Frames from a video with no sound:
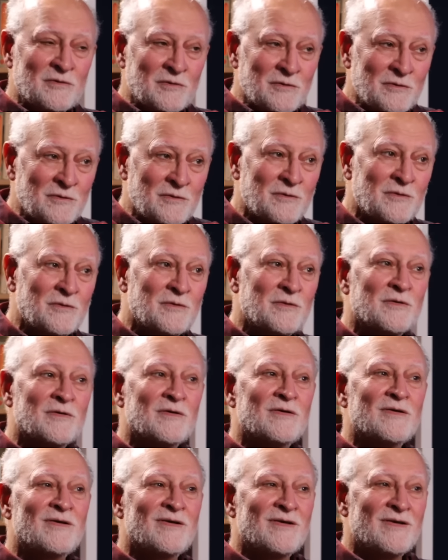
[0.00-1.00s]

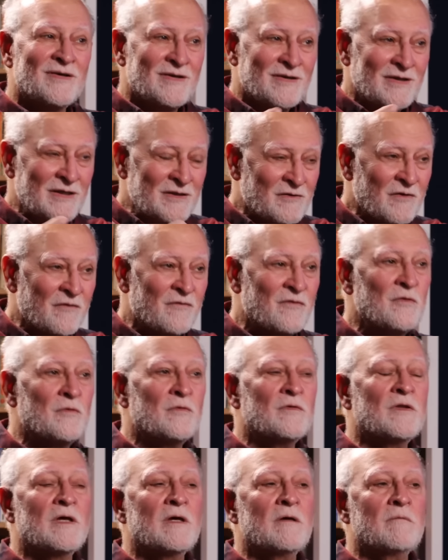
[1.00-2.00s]
to
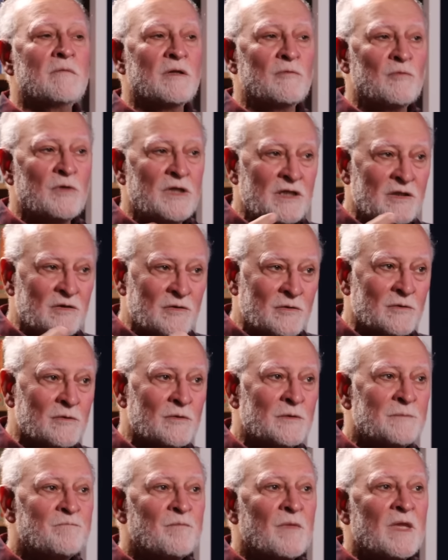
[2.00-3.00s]
interview them, and we need
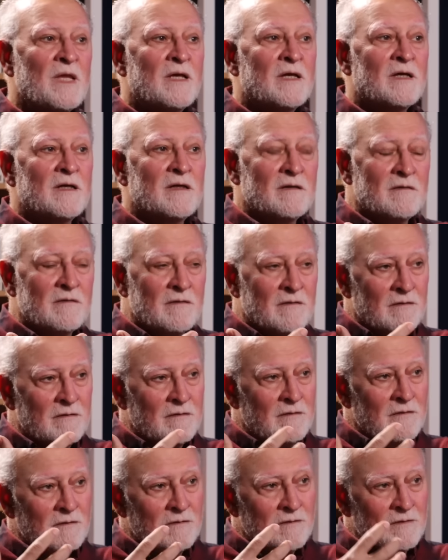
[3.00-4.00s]
to
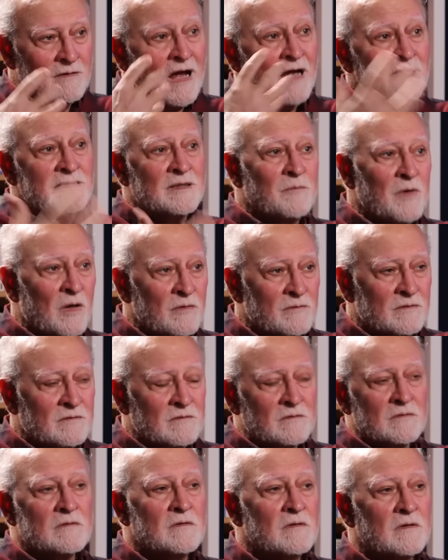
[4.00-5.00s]
write
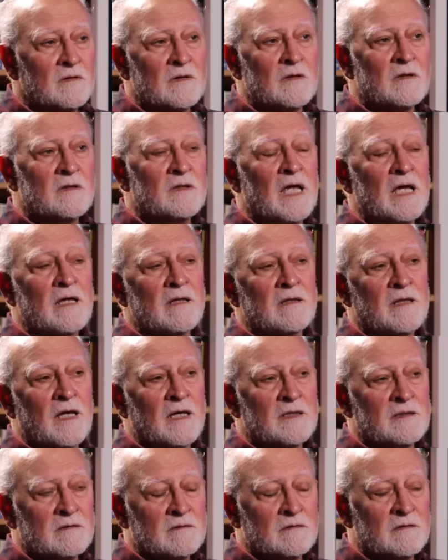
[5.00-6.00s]
about
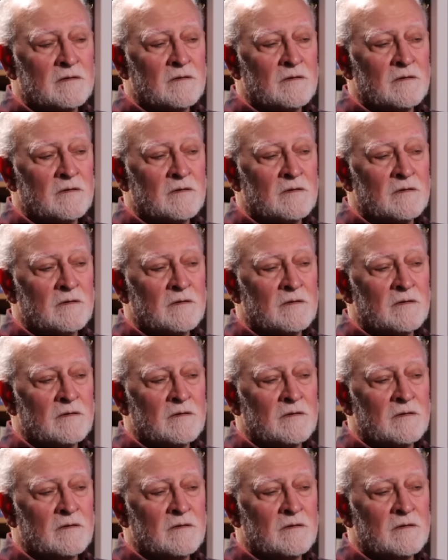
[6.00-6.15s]
that